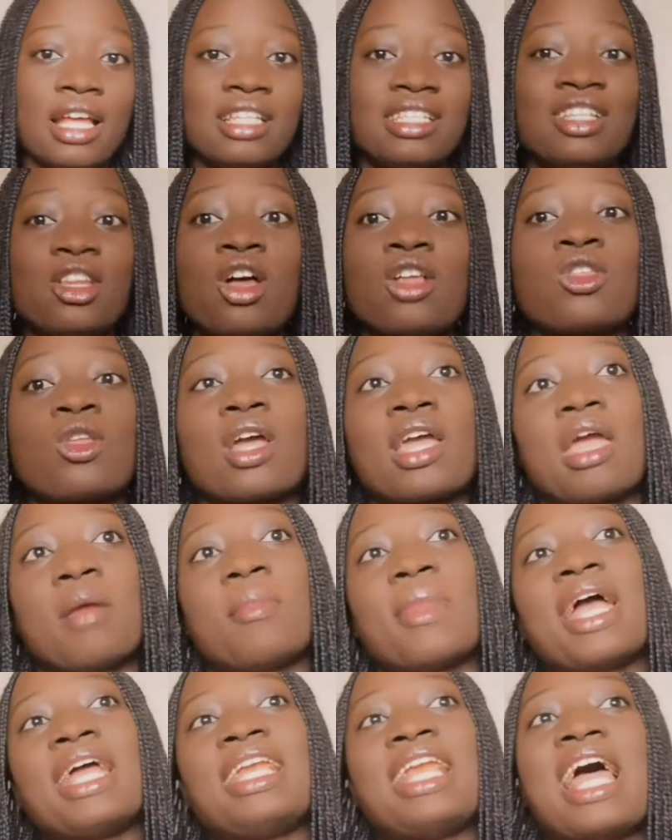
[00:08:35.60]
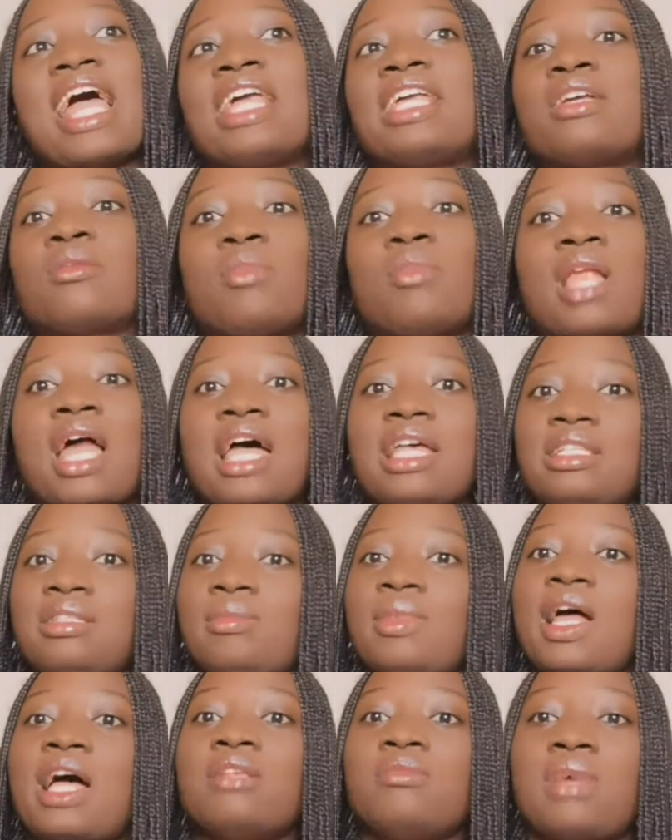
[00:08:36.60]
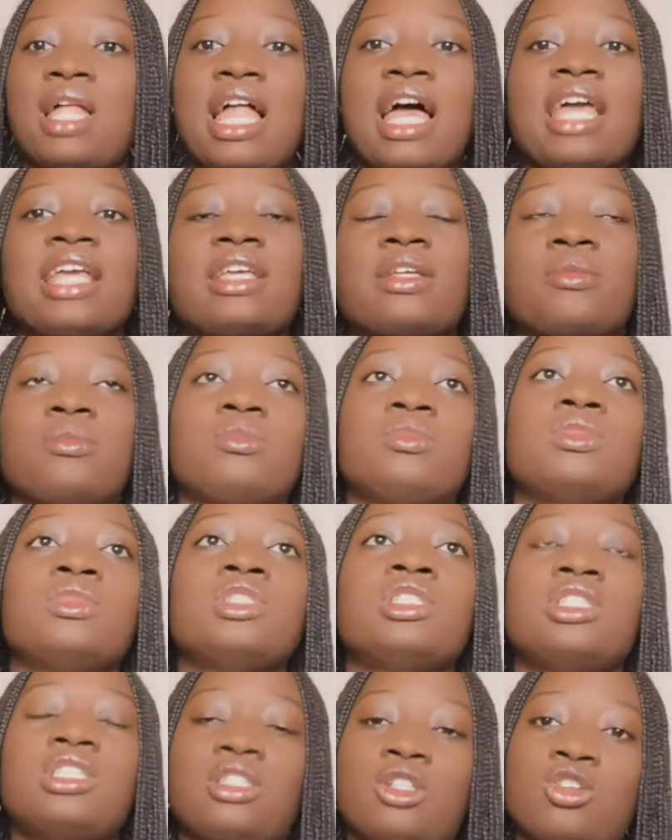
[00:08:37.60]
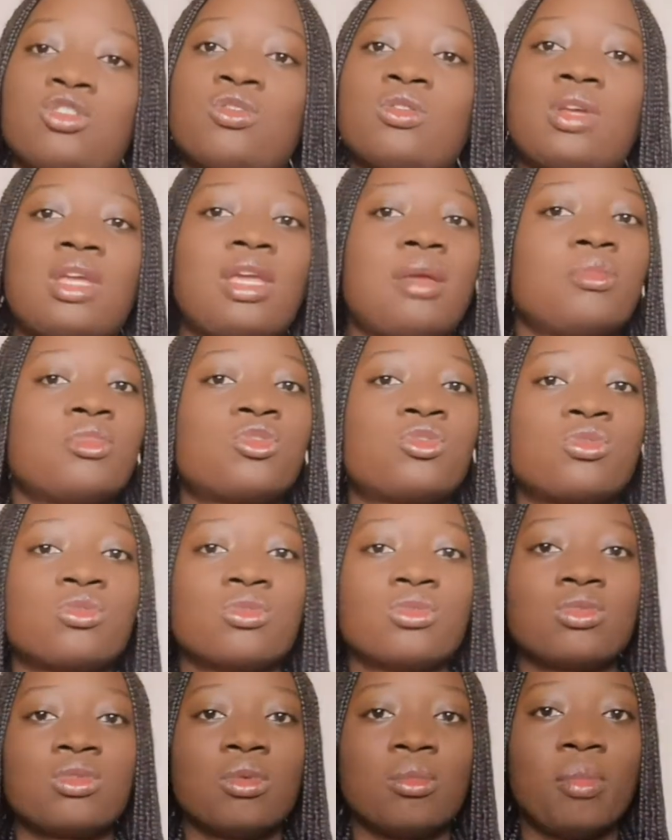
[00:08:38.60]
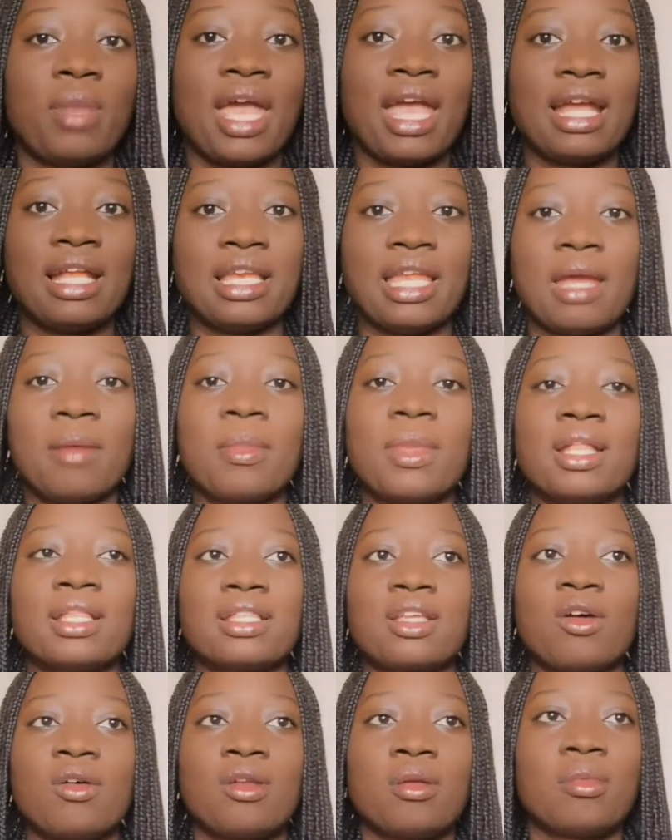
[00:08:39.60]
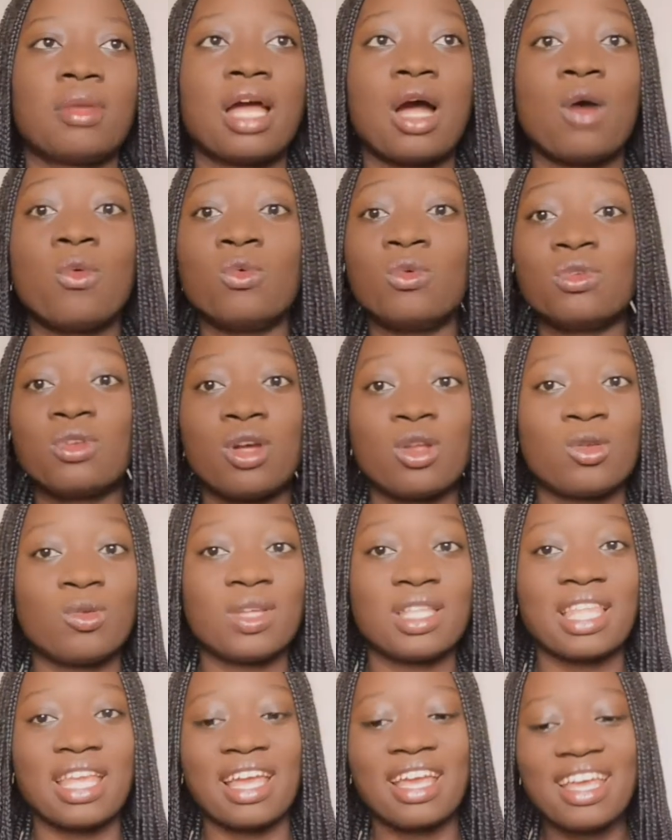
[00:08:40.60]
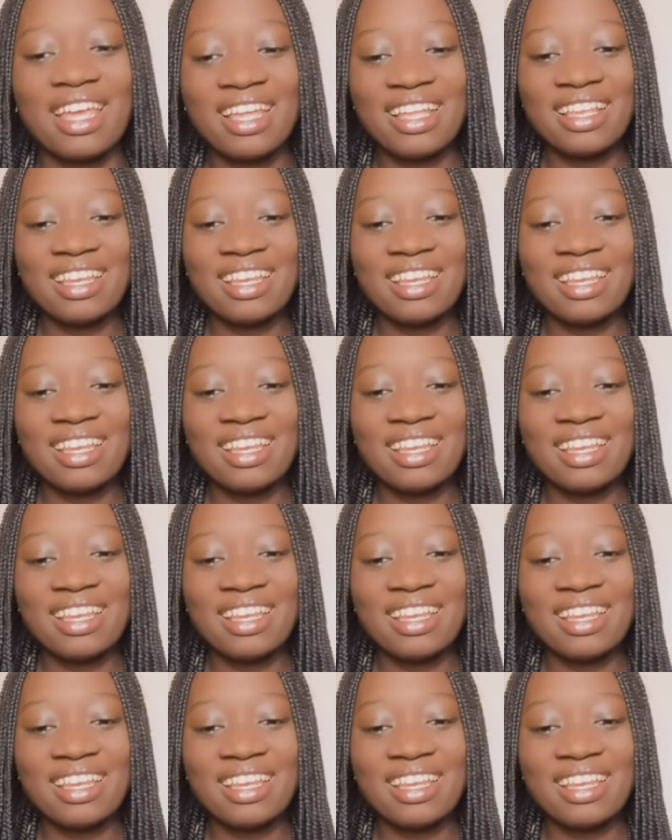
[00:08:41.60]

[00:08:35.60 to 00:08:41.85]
She did not talk her mind like blast, but like, she also came to beg them and tell them that we will not do it.